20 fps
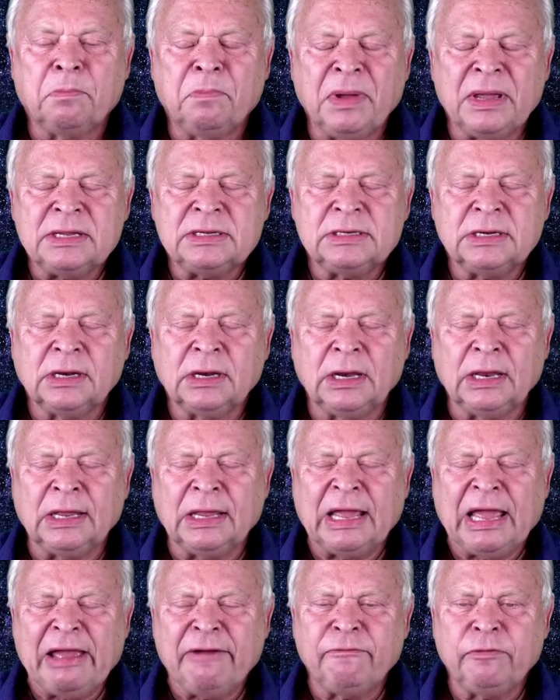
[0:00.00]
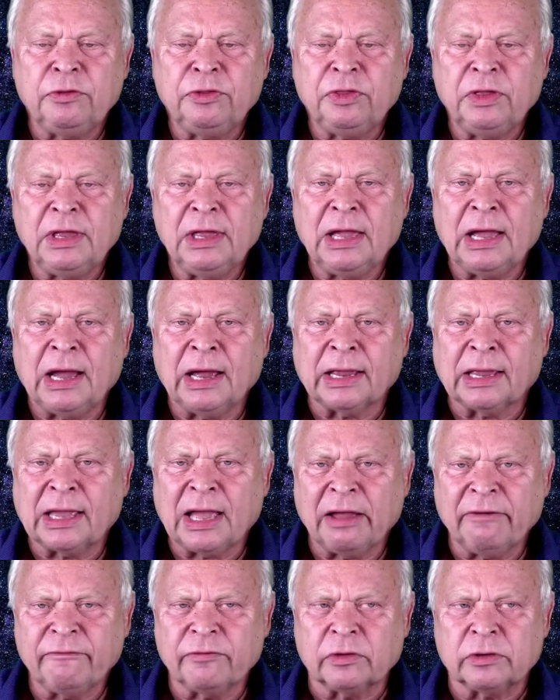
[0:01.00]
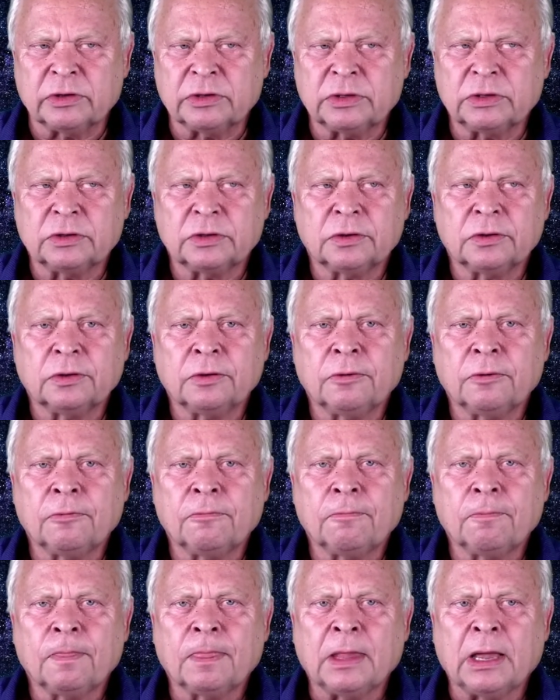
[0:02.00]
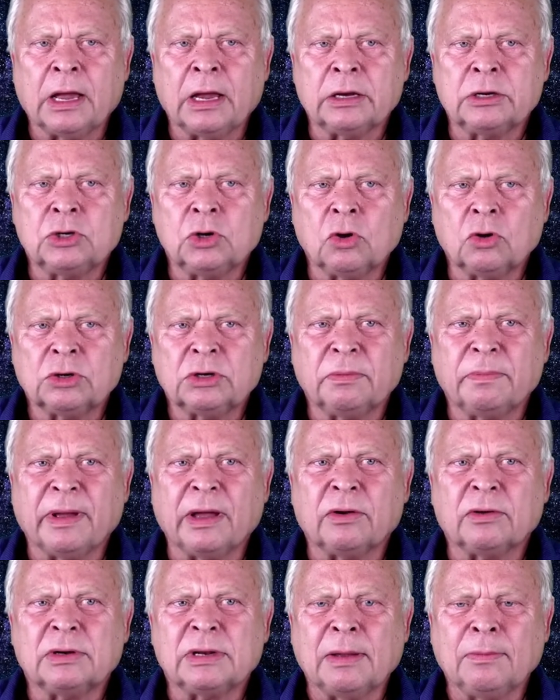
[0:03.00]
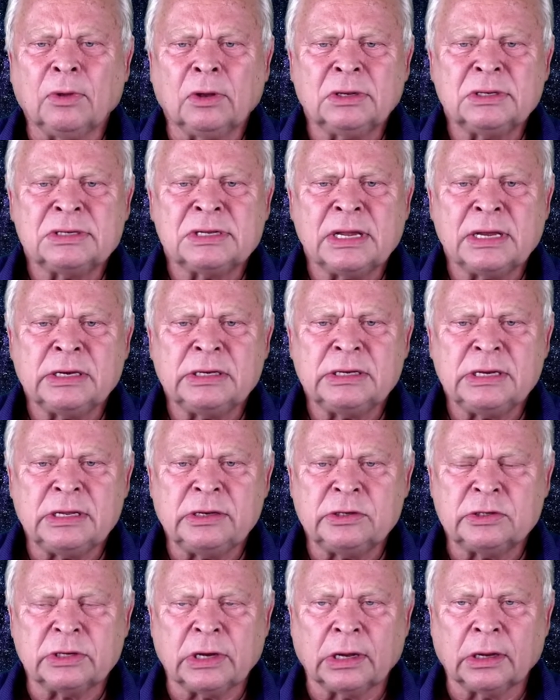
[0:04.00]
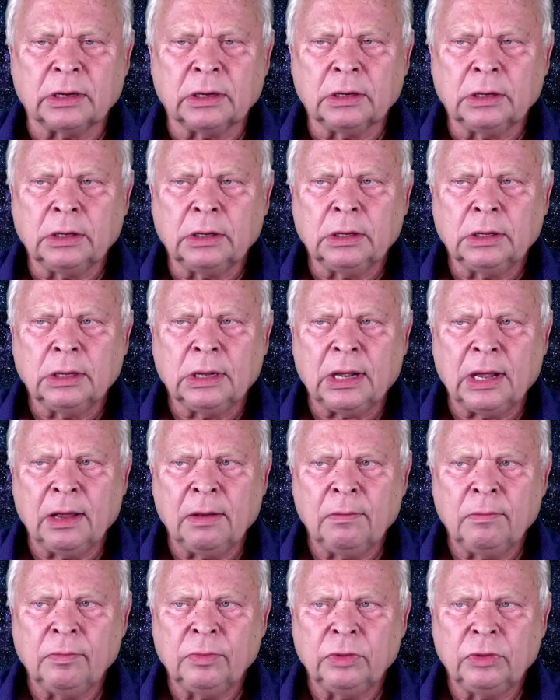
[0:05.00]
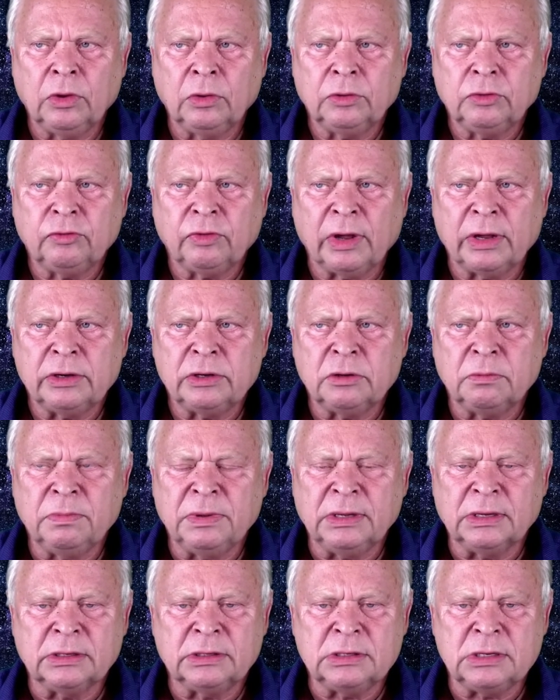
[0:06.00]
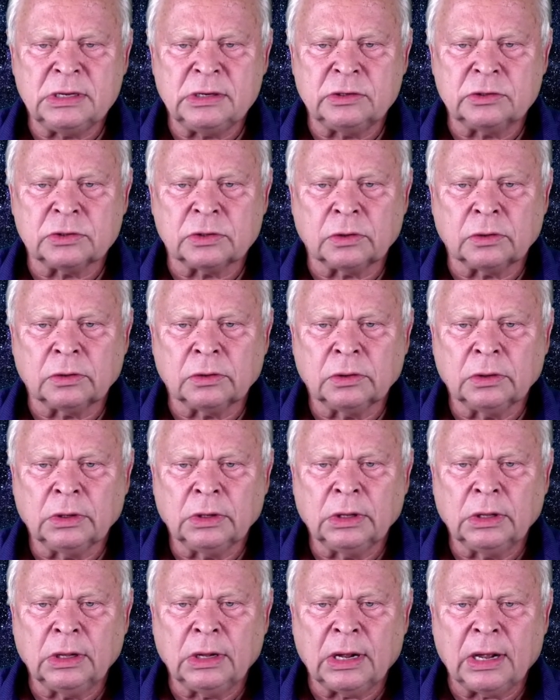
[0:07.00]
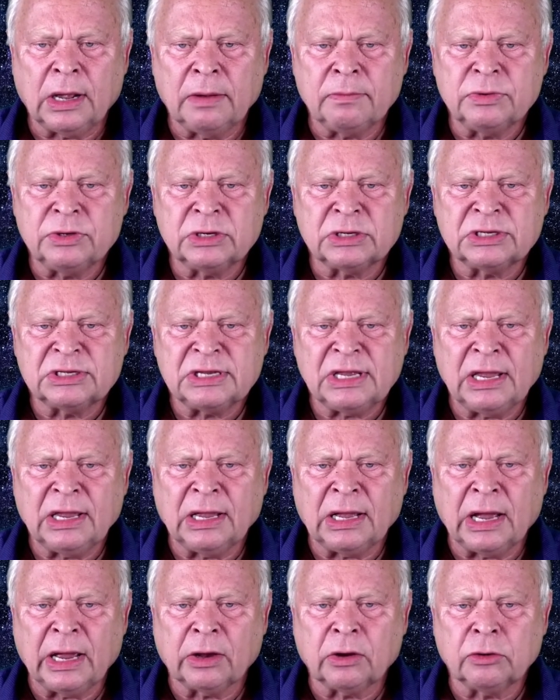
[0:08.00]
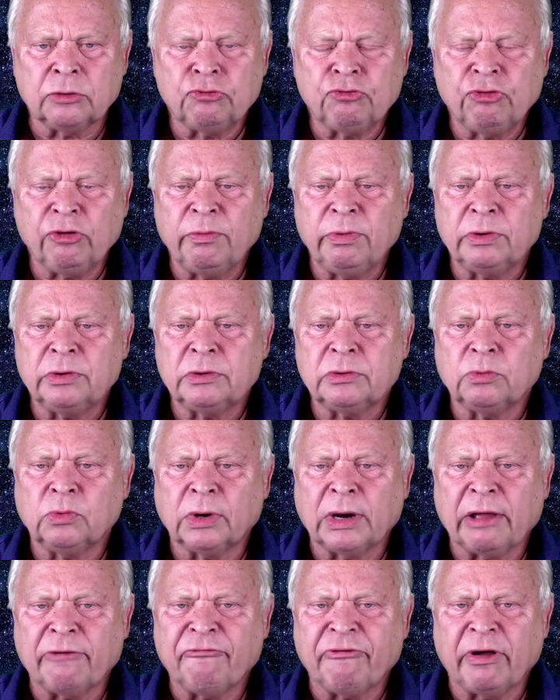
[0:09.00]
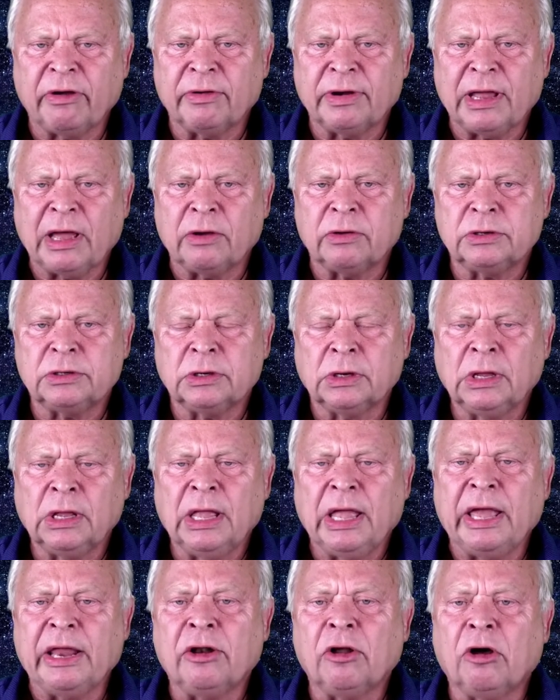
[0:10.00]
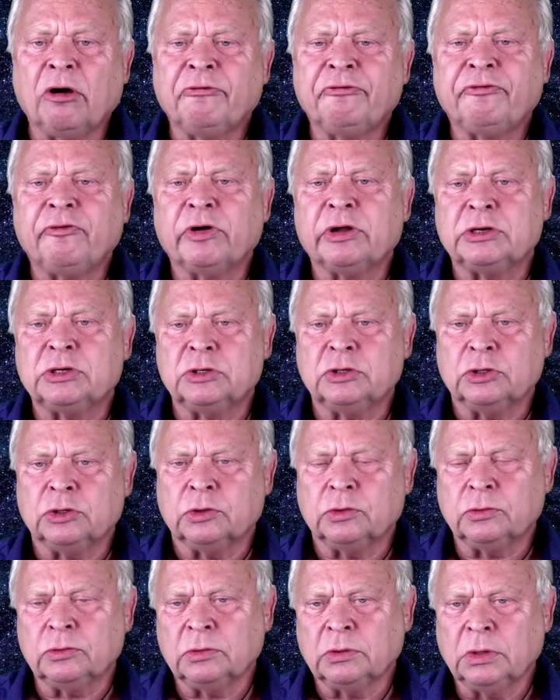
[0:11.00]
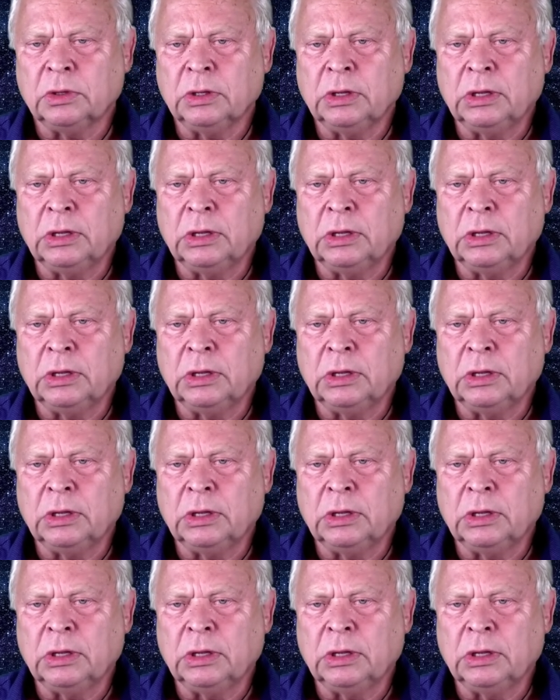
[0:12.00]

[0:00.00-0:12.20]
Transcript: basically everything I covered, I talked about. I'm not saying teaching. I don't try to be a teacher. I'm just saying I contribute what I found out and offer it to you,